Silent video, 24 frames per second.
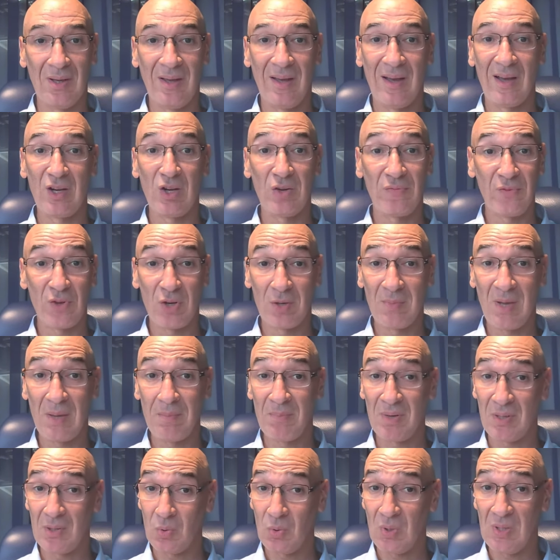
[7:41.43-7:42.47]
And if you
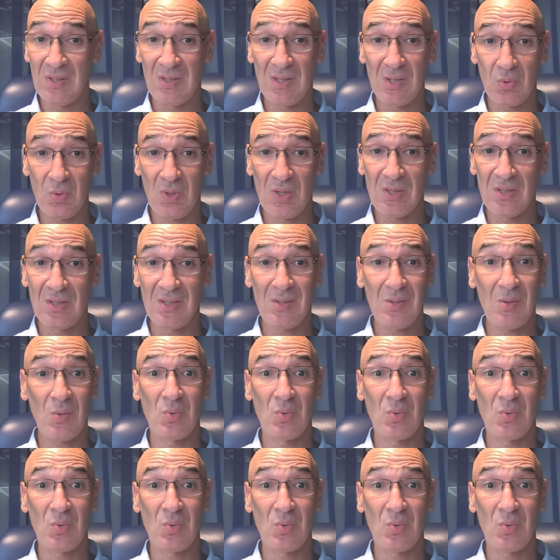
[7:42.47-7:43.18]
remember, 2020